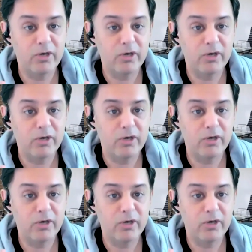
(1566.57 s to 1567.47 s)
whatever that
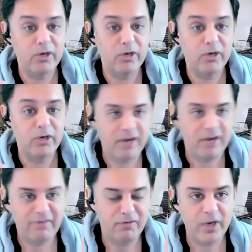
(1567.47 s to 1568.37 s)
gap is between
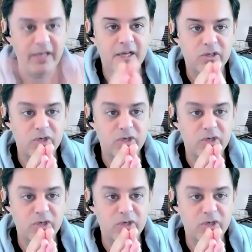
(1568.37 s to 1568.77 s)
35 and 40.